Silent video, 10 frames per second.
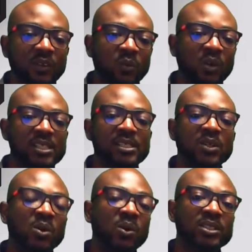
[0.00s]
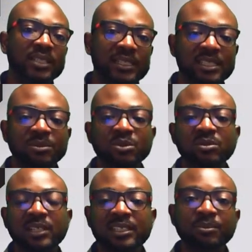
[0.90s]
Once the cohort is
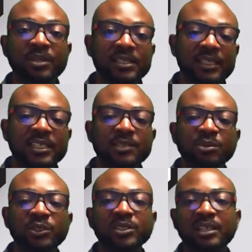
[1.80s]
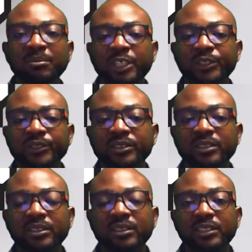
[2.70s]
assembled and the baseline exposures are measured,
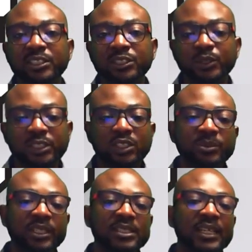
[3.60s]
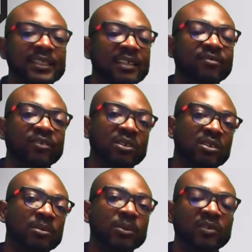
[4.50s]
study subjects are then followed
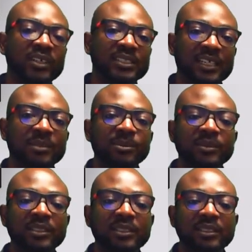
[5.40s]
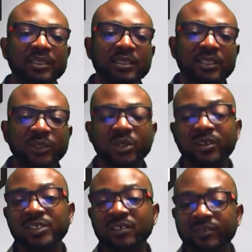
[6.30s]
up over time. The
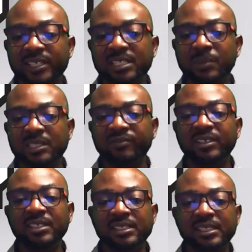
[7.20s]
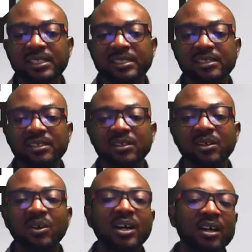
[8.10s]
occurrence of this specific disease
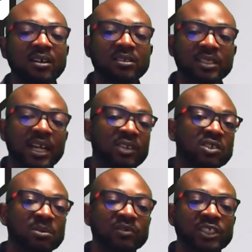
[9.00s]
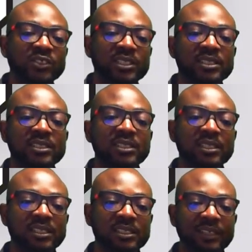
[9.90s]
or how the outcome of interest is
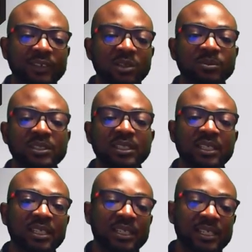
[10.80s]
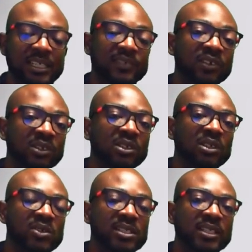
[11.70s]
developed is followed
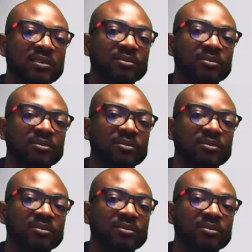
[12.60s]
closely.